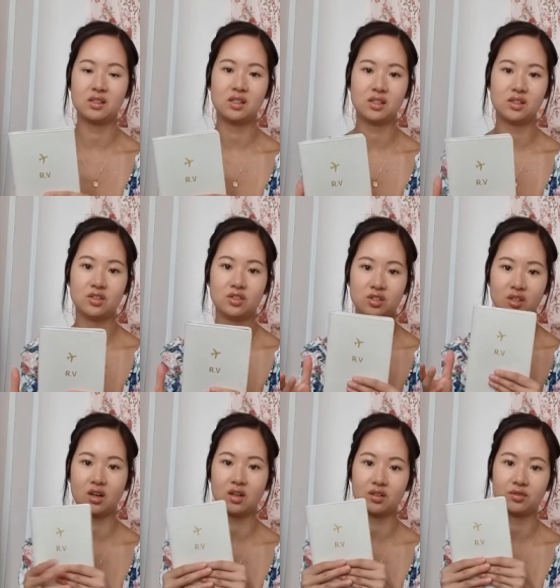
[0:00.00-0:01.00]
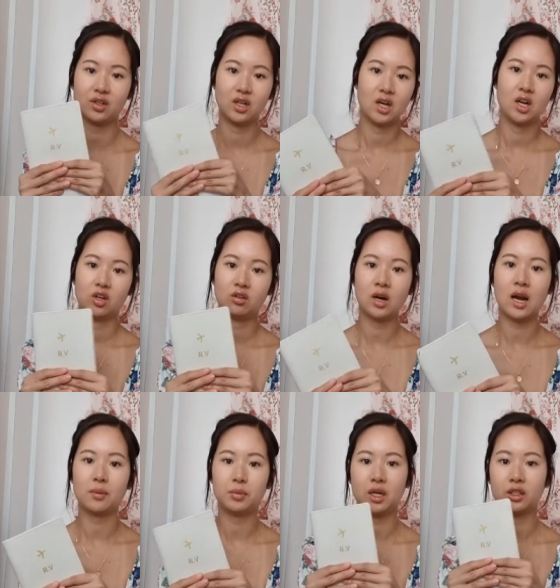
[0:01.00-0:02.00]
it's easier just to kind of
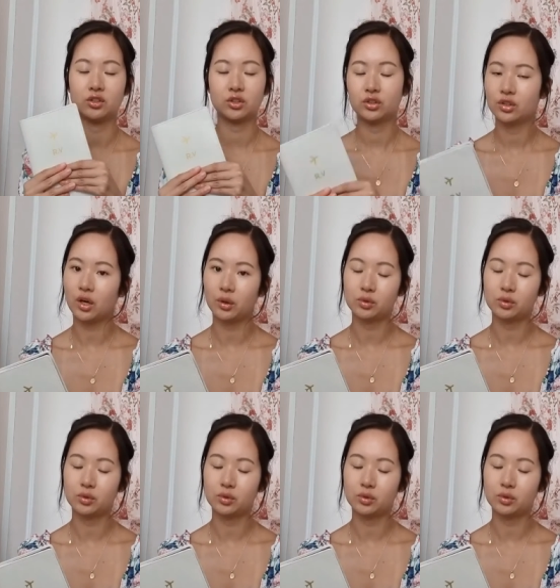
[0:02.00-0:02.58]
grab and go.